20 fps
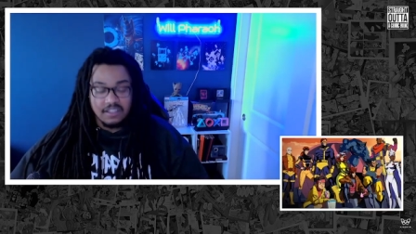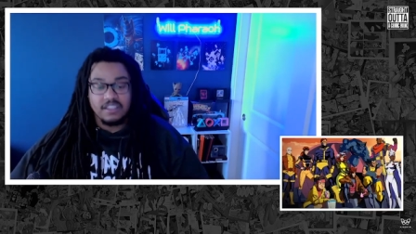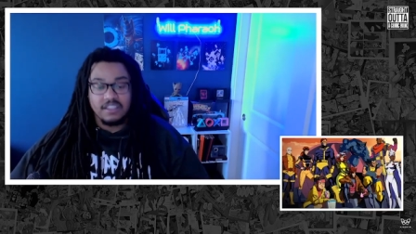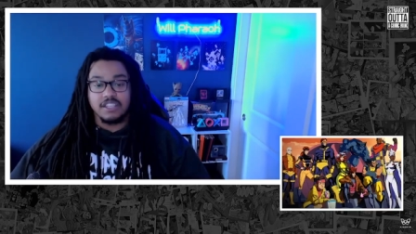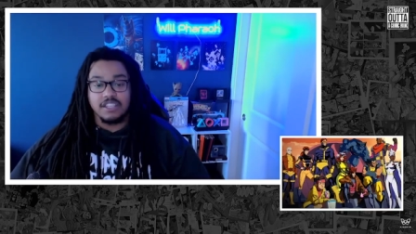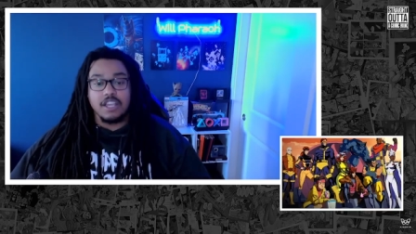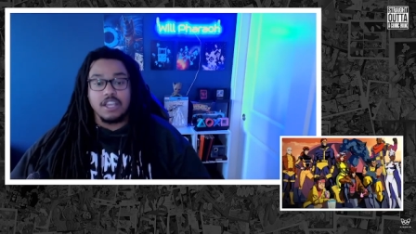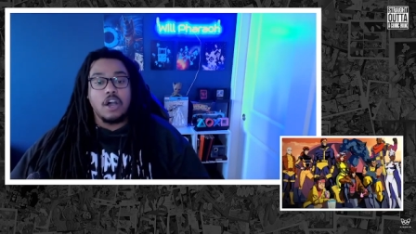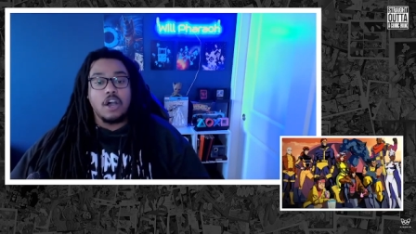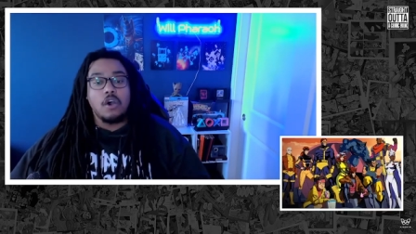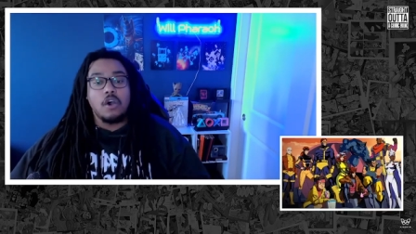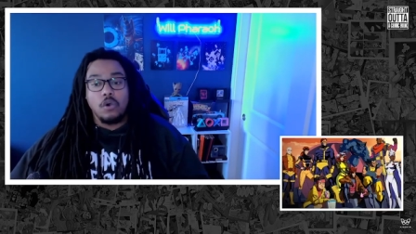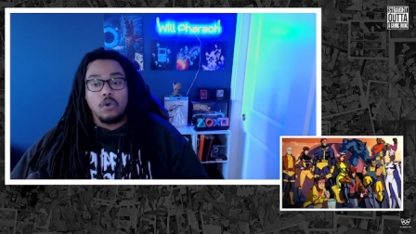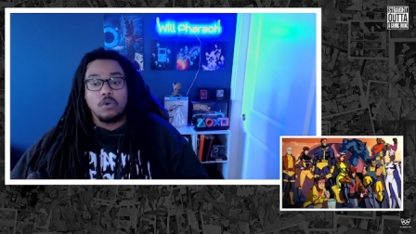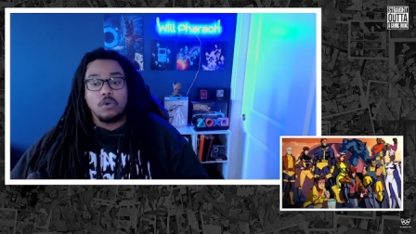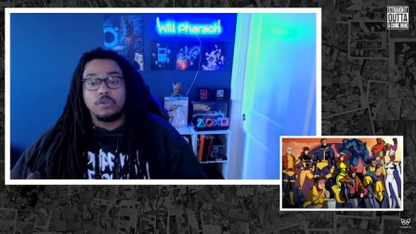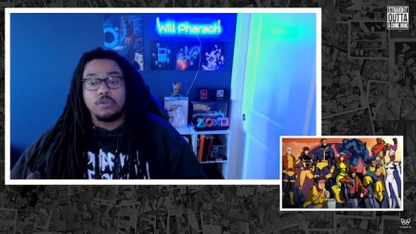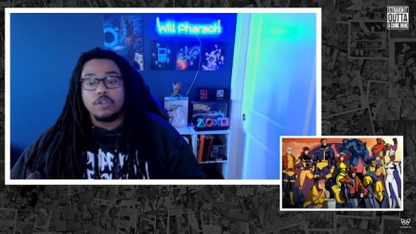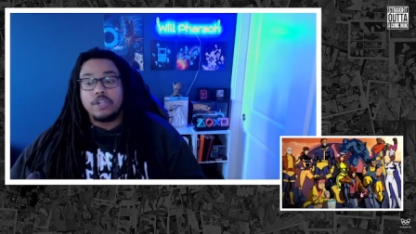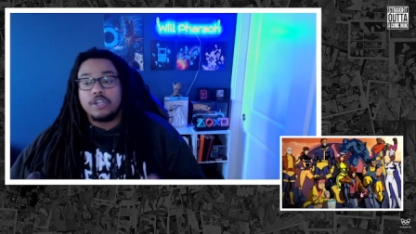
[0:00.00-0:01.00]

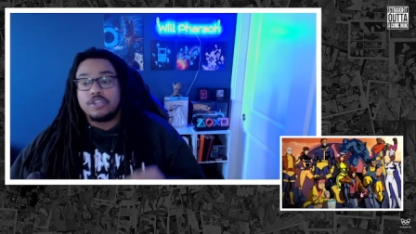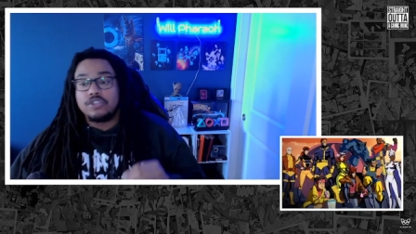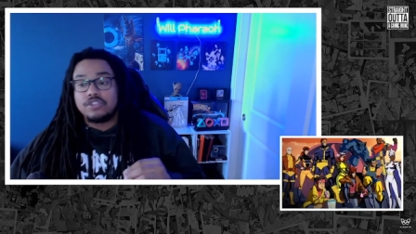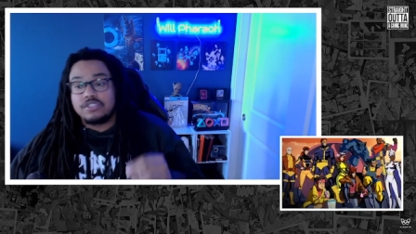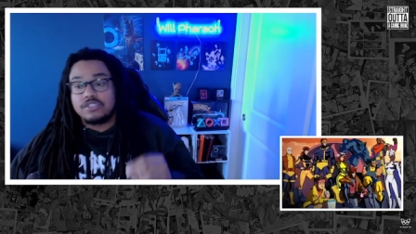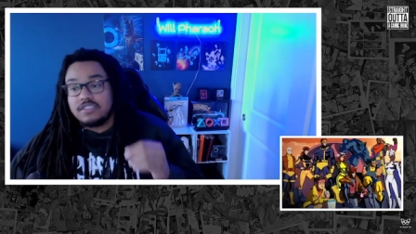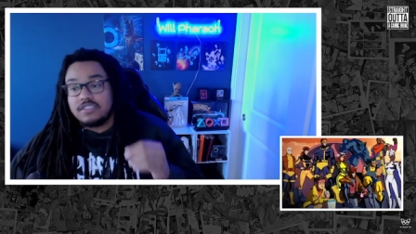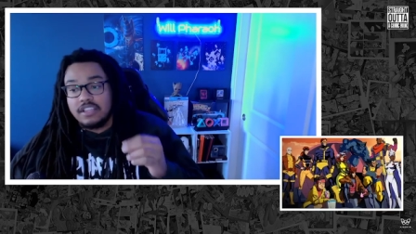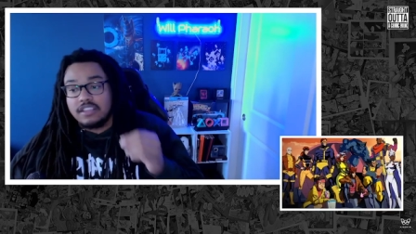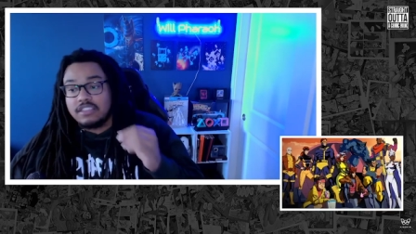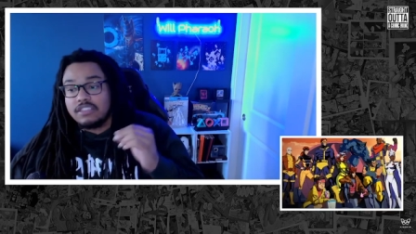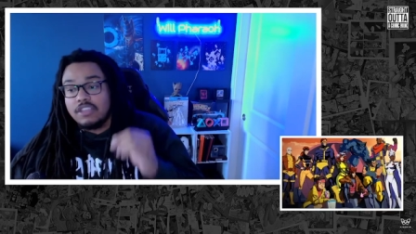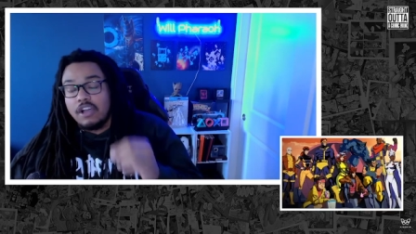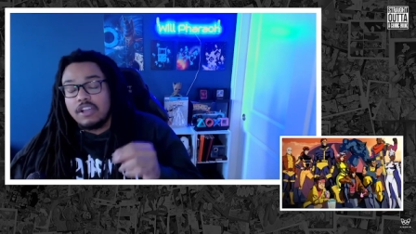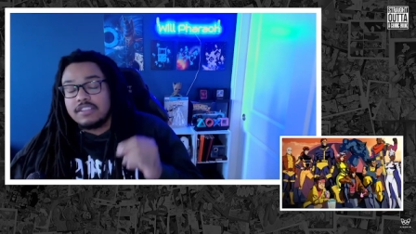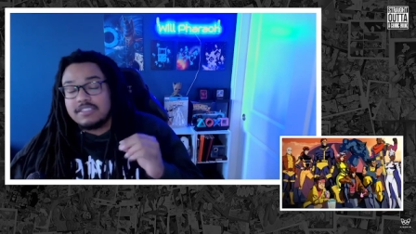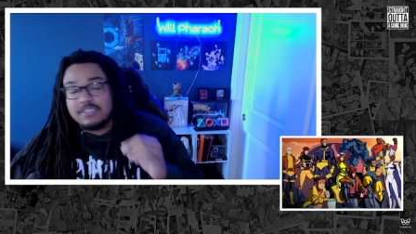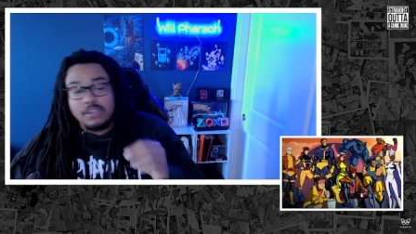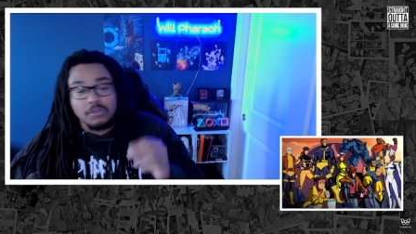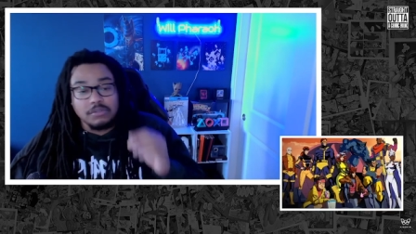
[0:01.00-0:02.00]
Yo, the
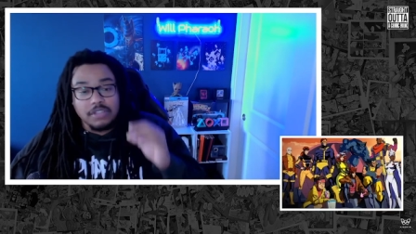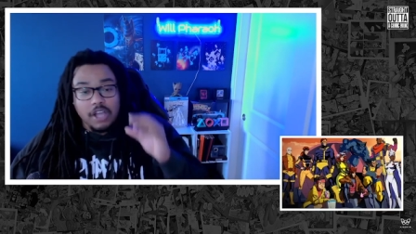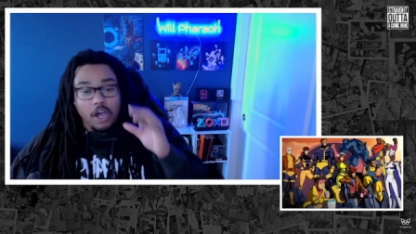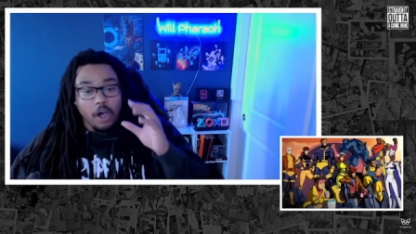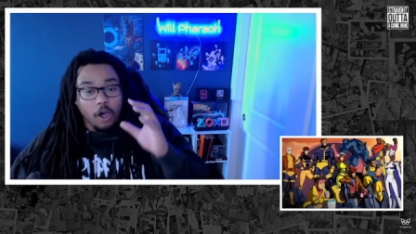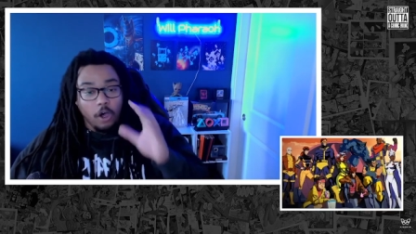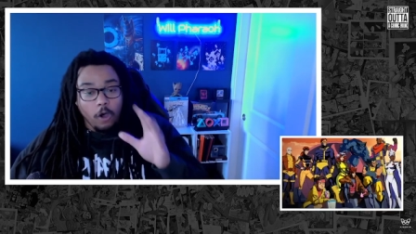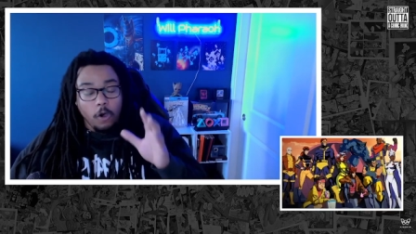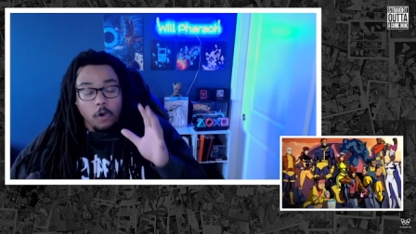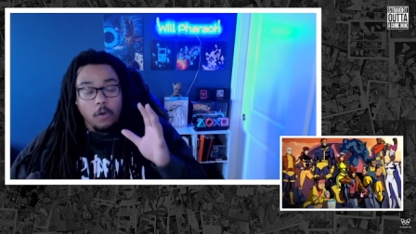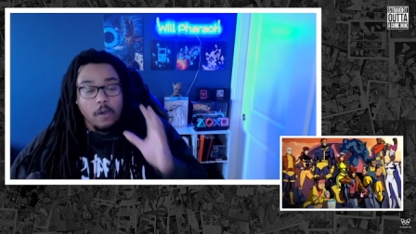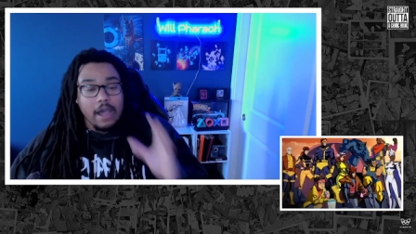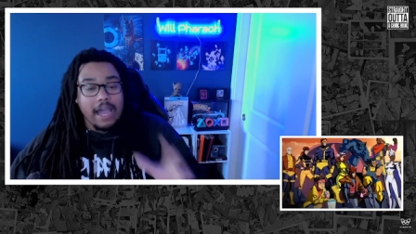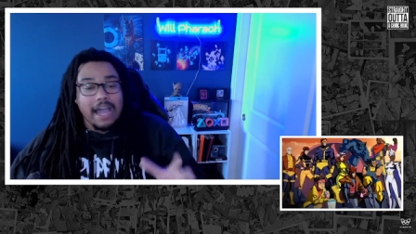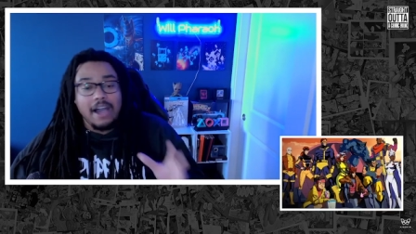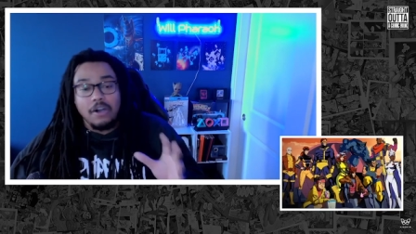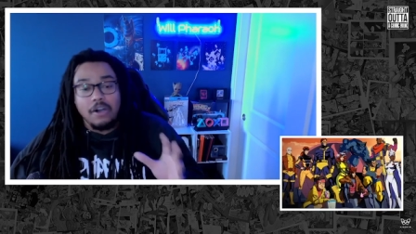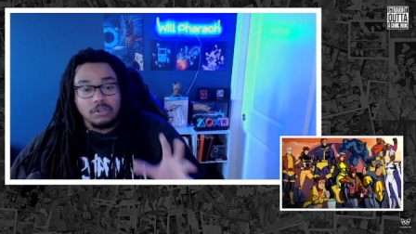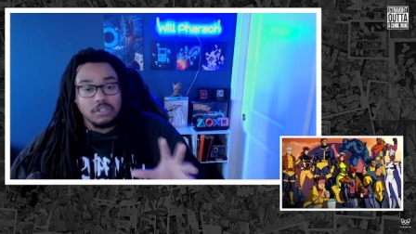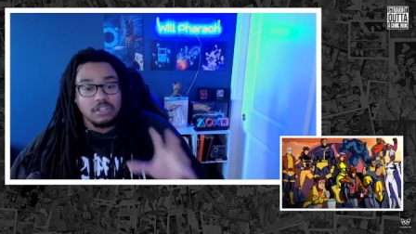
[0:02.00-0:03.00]
thought, so the whole
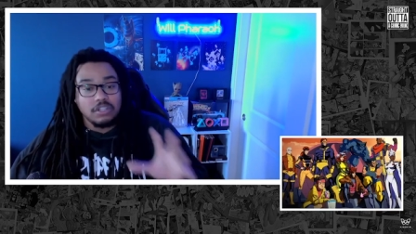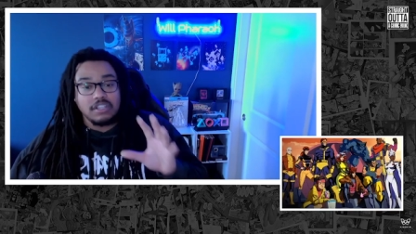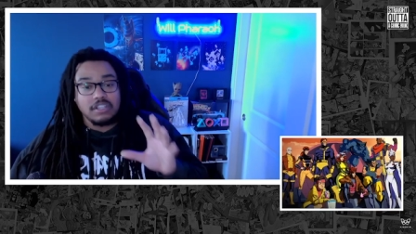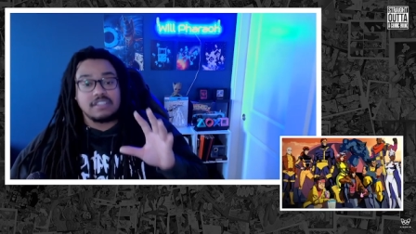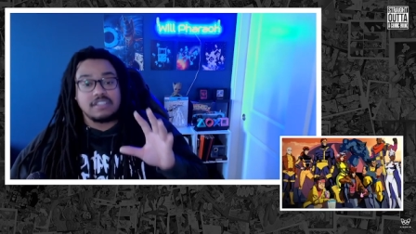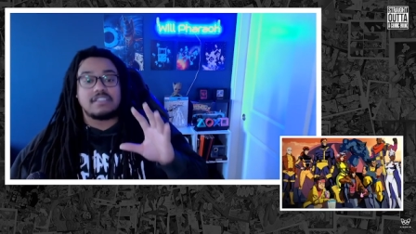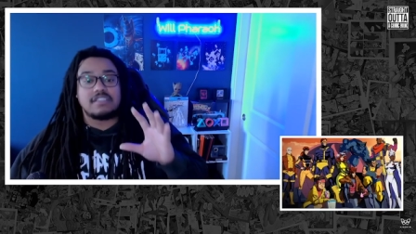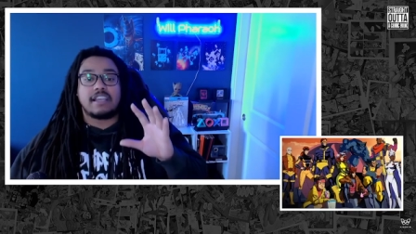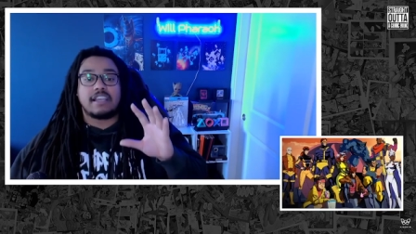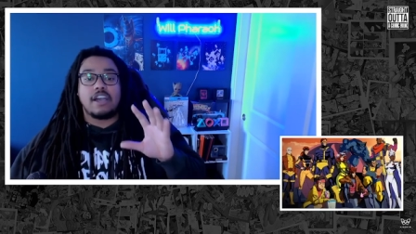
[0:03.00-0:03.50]
outlook